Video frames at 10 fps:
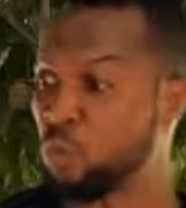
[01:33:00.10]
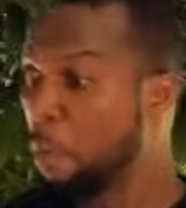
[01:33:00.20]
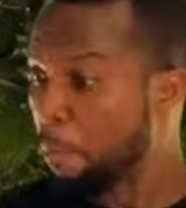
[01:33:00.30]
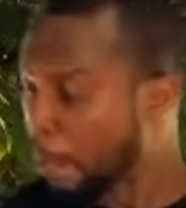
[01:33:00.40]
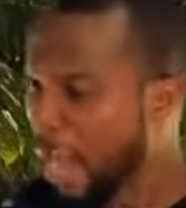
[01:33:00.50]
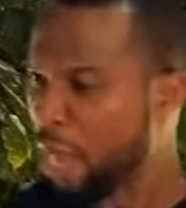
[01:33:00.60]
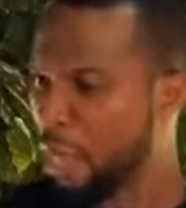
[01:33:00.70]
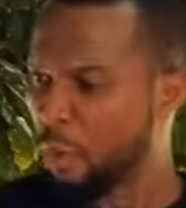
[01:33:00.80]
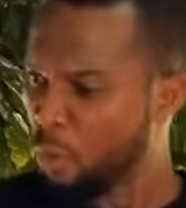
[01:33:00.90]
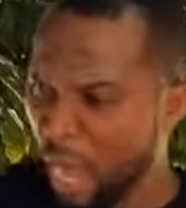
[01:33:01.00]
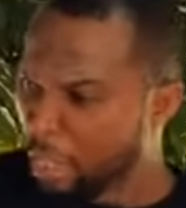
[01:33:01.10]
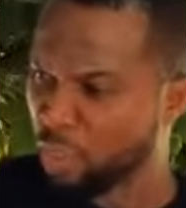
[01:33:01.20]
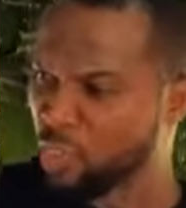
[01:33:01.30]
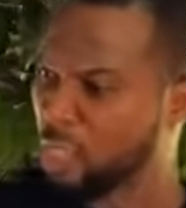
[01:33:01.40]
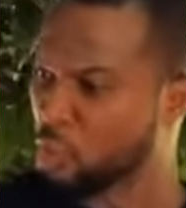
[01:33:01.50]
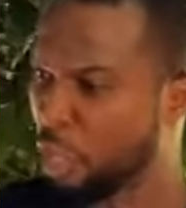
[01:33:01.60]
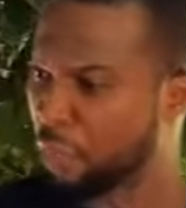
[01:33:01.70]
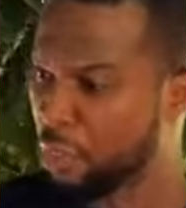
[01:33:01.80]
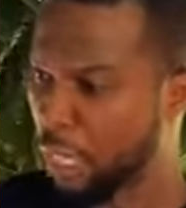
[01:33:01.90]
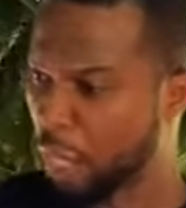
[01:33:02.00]
to you. Papa, why are you not saying
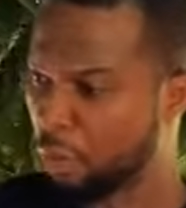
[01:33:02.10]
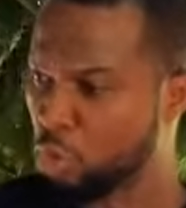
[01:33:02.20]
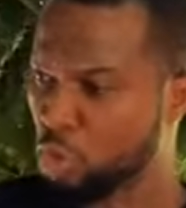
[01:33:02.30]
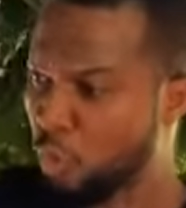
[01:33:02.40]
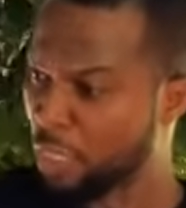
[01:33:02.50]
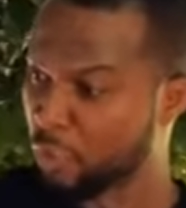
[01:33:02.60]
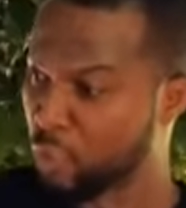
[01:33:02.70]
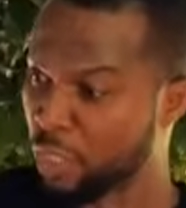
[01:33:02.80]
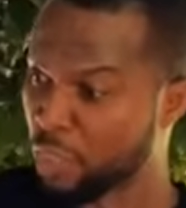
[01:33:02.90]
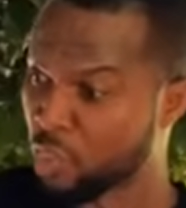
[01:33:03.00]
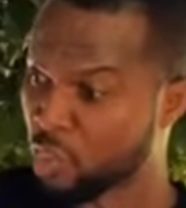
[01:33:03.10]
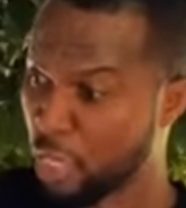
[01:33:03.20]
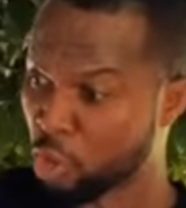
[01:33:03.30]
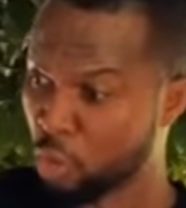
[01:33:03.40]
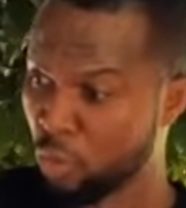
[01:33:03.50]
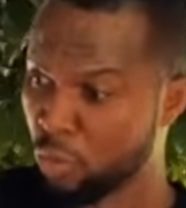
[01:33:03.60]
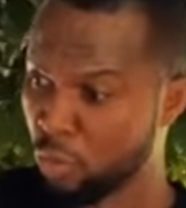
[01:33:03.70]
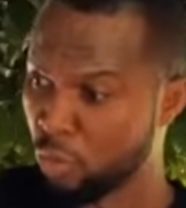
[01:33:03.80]
something now? Do you want her to rig this election?